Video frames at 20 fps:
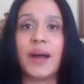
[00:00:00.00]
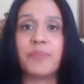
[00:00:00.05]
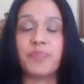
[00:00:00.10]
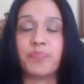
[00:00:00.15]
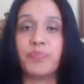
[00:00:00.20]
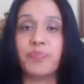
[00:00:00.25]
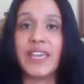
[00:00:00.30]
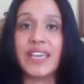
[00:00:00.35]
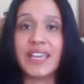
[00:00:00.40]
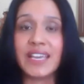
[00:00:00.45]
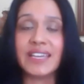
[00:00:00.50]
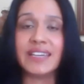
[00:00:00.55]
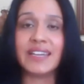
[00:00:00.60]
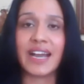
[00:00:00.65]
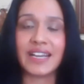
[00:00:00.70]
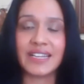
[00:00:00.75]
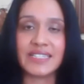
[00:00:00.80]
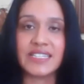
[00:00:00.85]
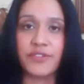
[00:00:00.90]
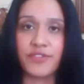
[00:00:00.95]
Being in
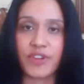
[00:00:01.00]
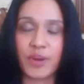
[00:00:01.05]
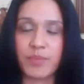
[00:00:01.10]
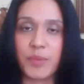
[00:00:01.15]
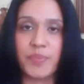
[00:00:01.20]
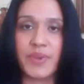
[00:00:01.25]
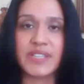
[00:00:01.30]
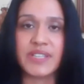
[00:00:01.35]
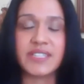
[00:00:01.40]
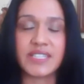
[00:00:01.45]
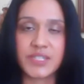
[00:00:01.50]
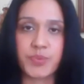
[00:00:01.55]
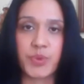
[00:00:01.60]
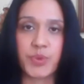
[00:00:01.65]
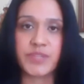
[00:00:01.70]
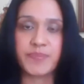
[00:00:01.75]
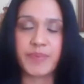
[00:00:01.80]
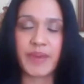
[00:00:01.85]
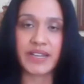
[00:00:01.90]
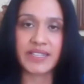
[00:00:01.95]
IT from a business
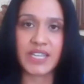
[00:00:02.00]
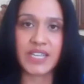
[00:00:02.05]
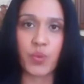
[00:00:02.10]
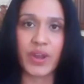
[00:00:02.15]
perspective,